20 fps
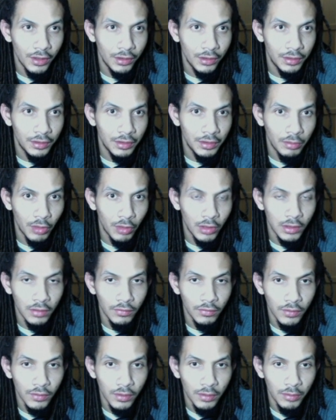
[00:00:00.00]
these price
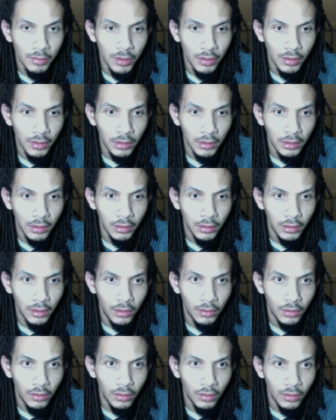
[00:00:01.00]
levels. Let me look.
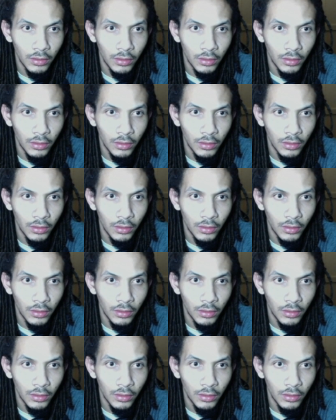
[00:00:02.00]
No,